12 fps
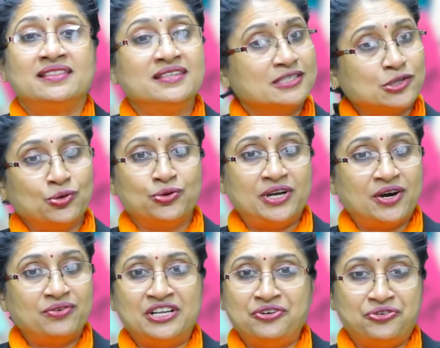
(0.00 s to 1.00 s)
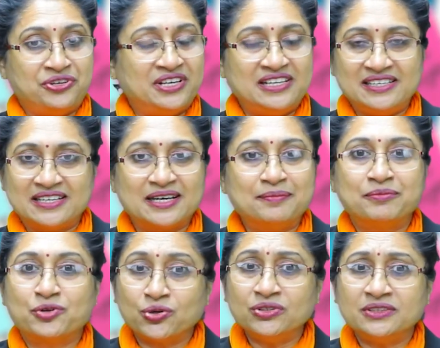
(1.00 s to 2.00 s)
the slowdown in real income
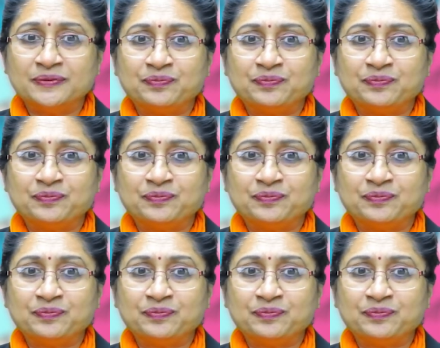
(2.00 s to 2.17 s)
growth,